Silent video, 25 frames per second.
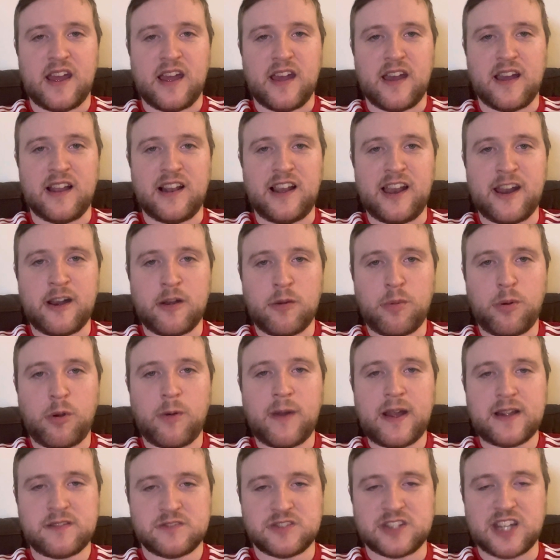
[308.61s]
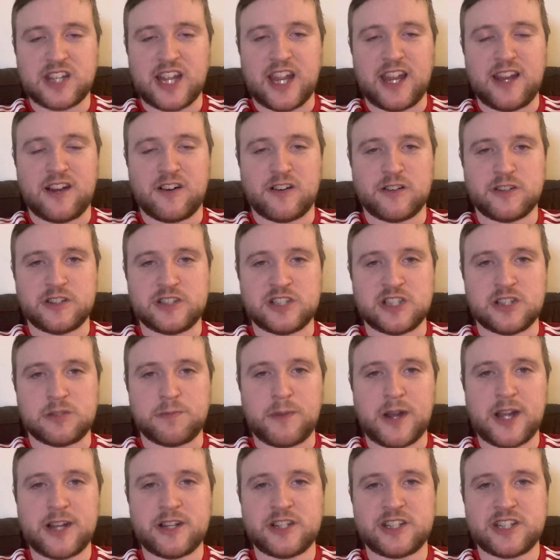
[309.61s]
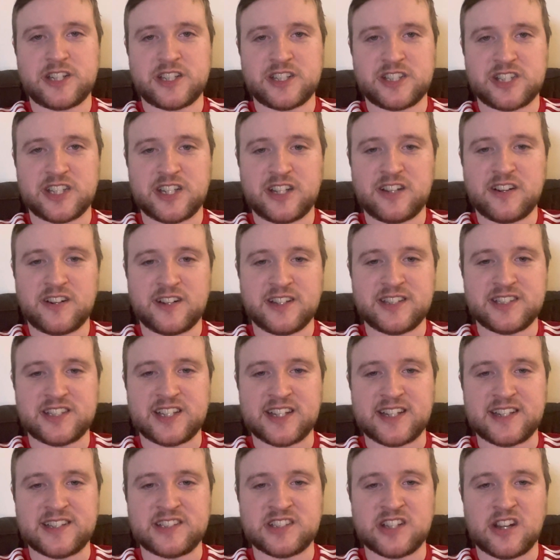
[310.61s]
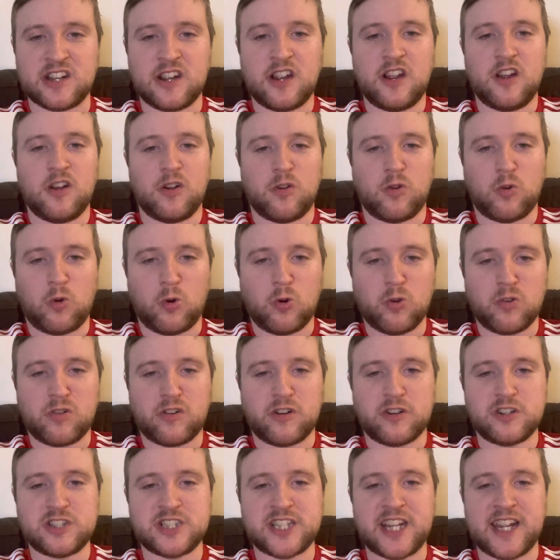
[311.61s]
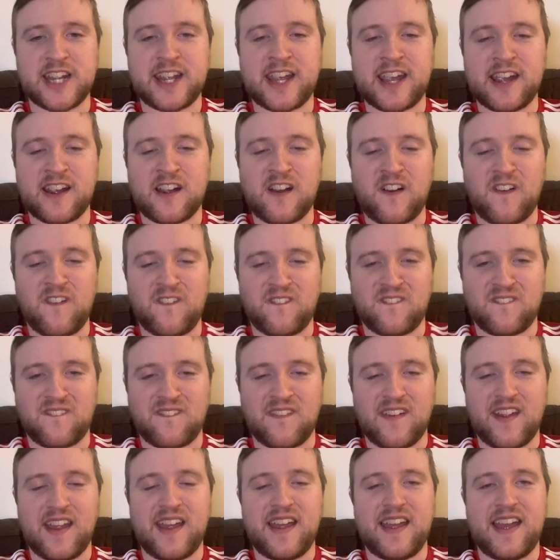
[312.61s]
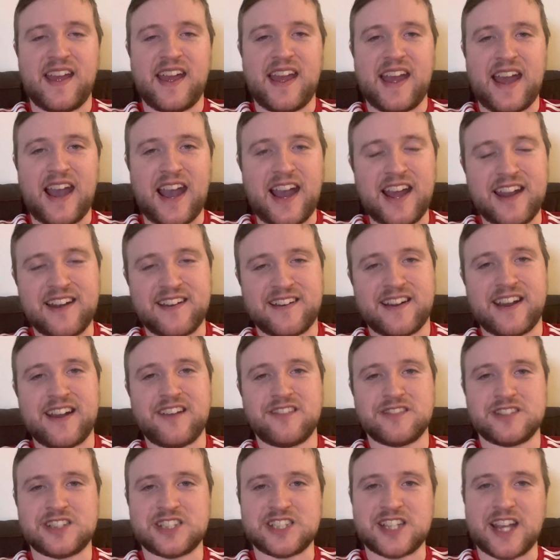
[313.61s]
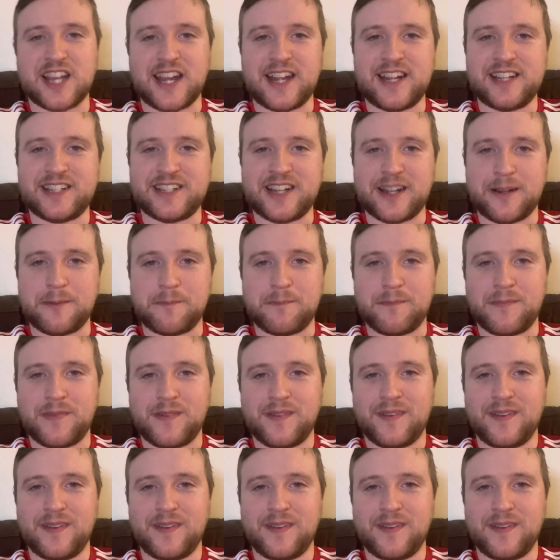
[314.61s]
A Liverpool FC versus Manchester United, 4.30 kickoff, Anfield Stadium.